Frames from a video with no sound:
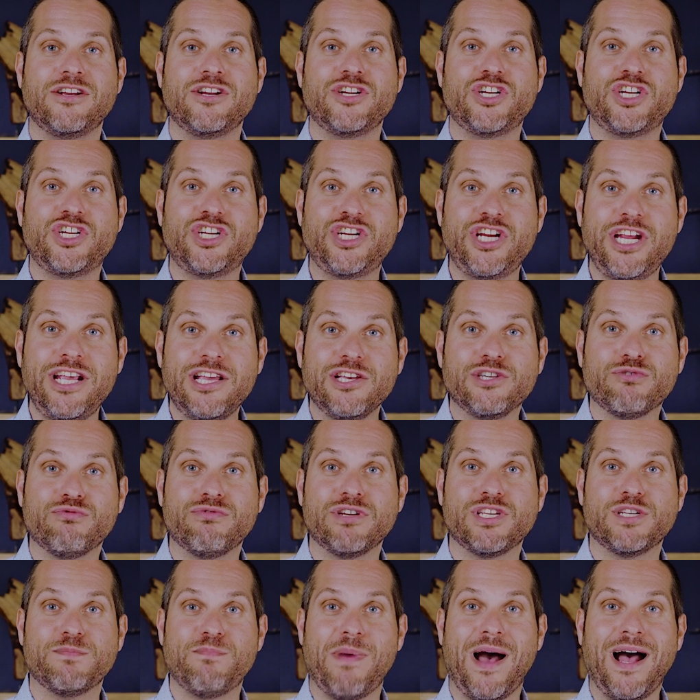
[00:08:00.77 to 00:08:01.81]
she is
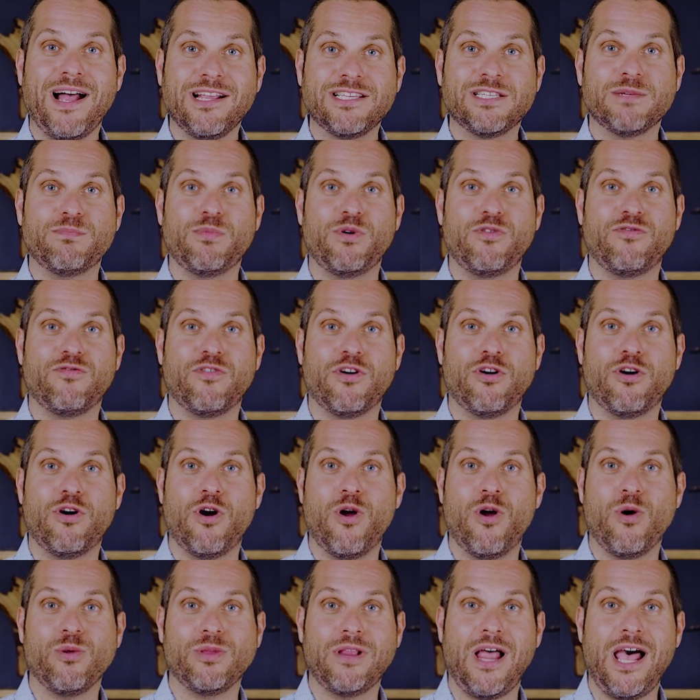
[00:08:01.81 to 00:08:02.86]
responsible for her
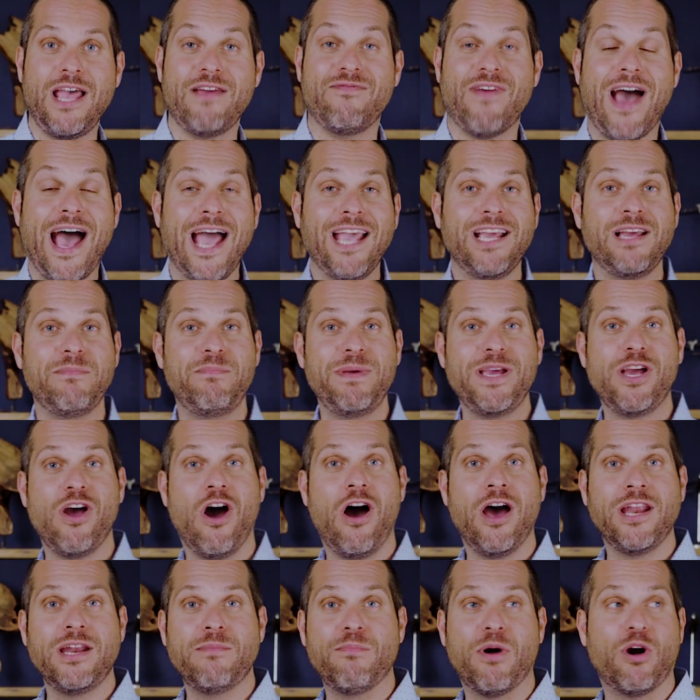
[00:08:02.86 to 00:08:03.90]
own life. I could be
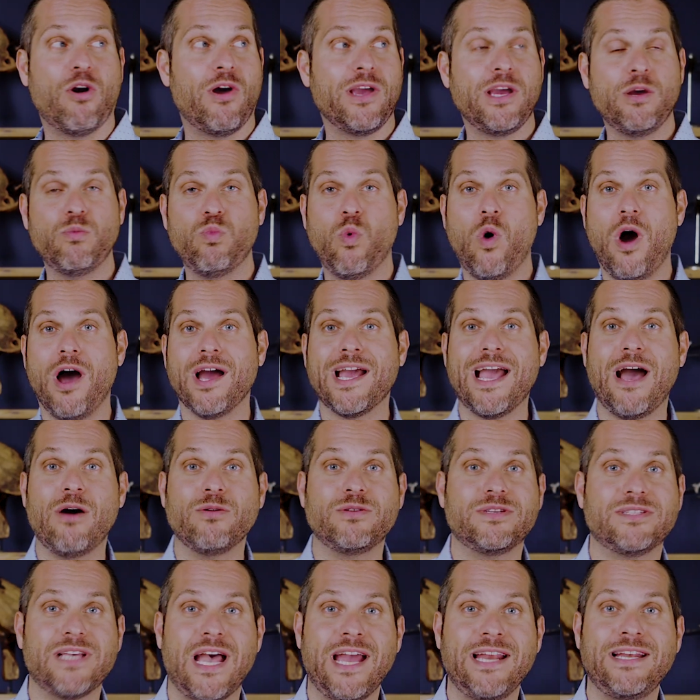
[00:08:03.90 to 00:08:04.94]
gone tomorrow. I could walk
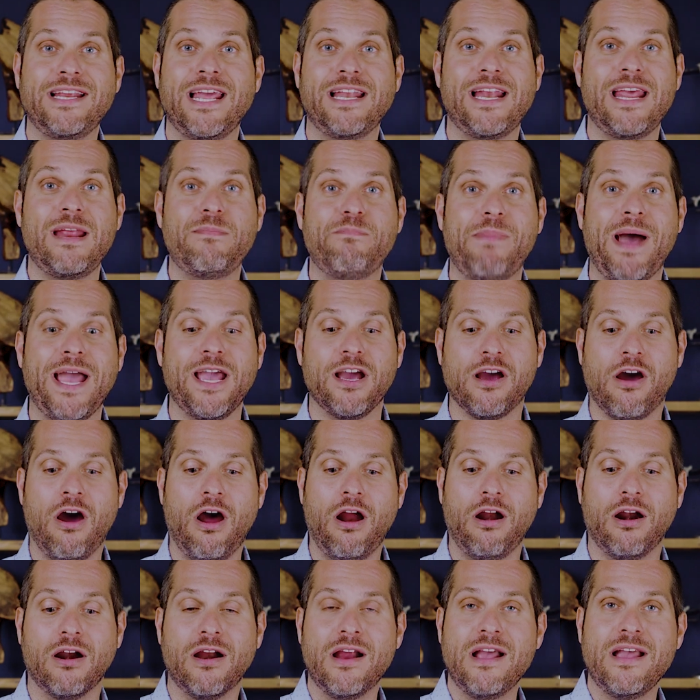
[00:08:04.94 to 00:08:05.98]
outside and get hit by a
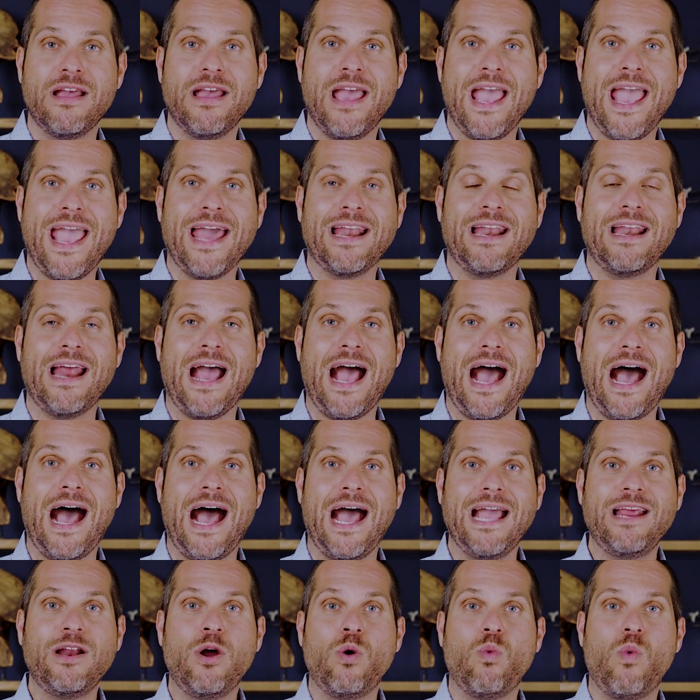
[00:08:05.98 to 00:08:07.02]
car. And
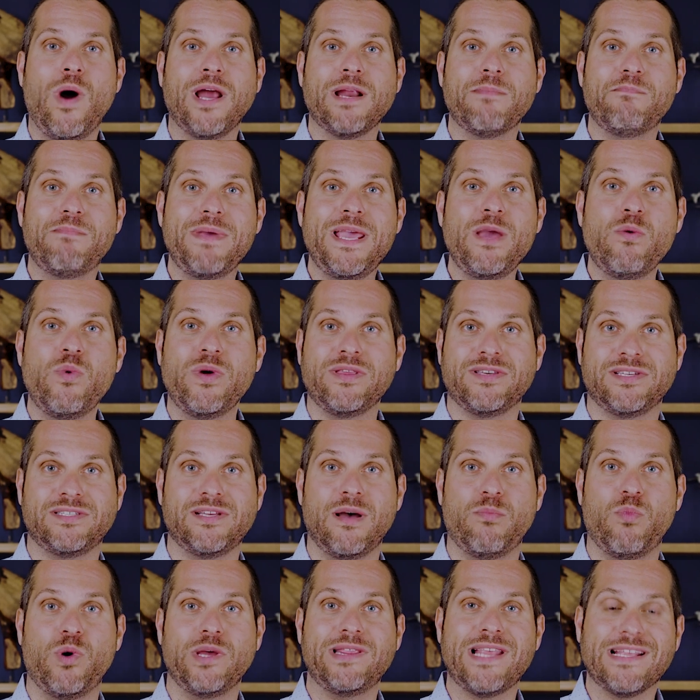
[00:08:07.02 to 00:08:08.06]
I don't want to be with
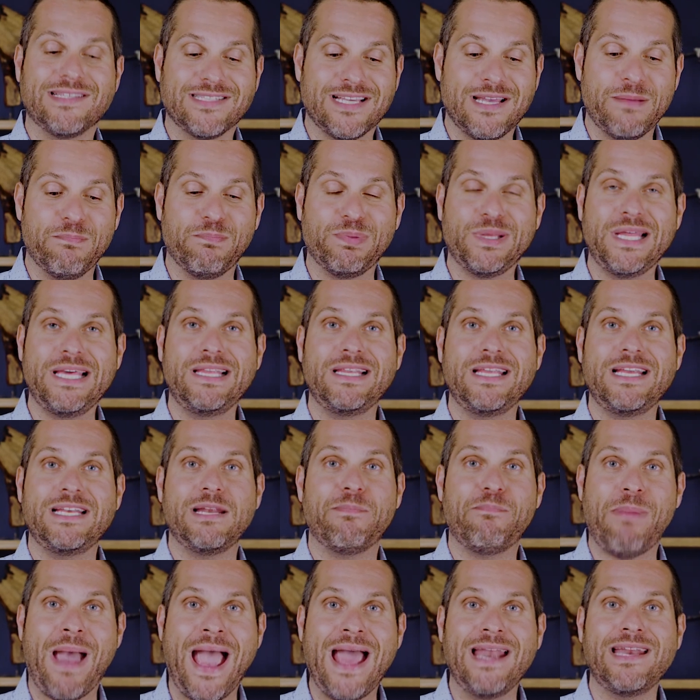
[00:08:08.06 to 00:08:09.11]
someone that's completely
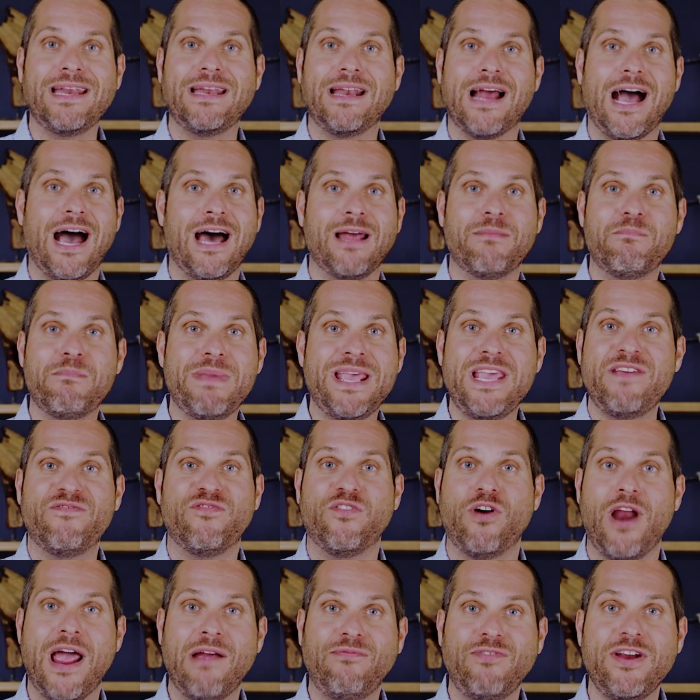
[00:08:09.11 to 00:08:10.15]
dependent on me
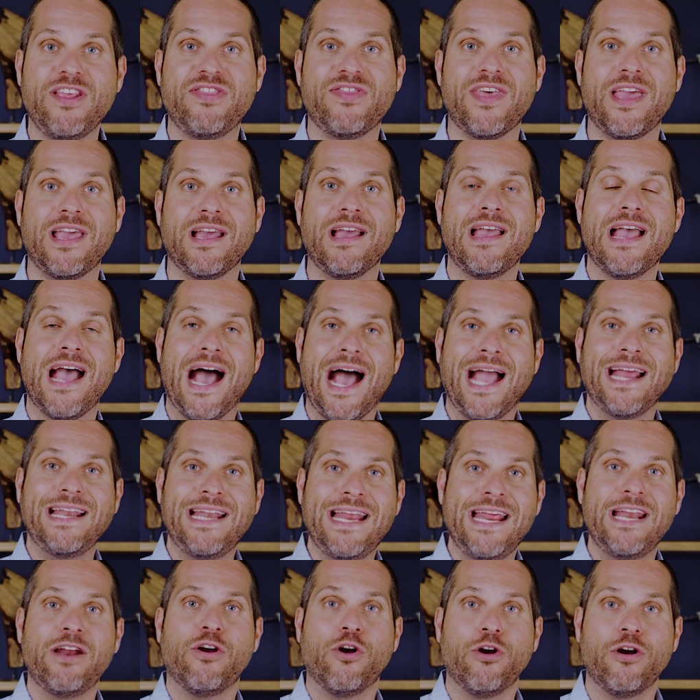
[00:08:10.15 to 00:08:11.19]
for everything. I
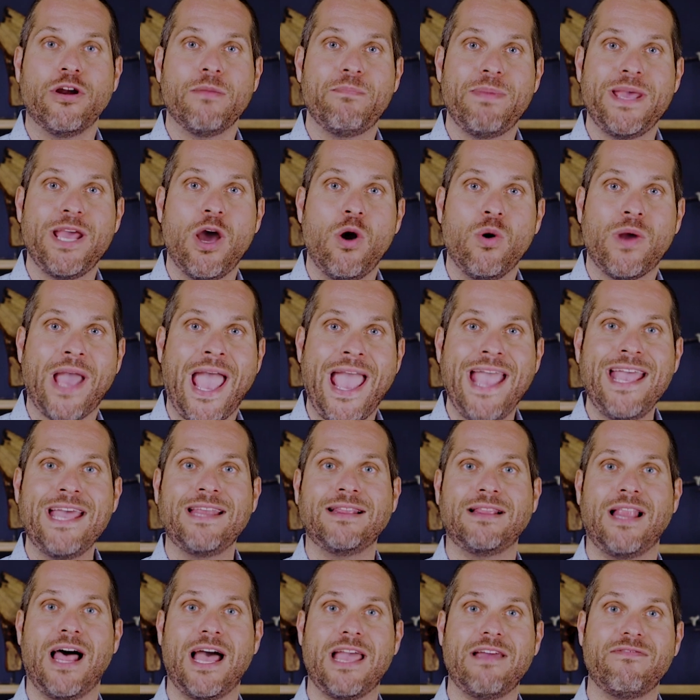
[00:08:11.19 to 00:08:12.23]
need her to be okay in
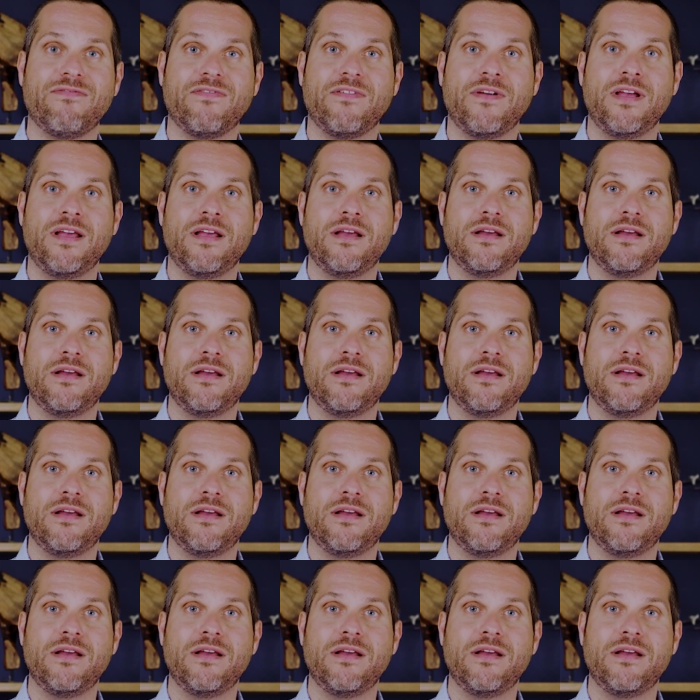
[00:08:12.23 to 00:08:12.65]
life.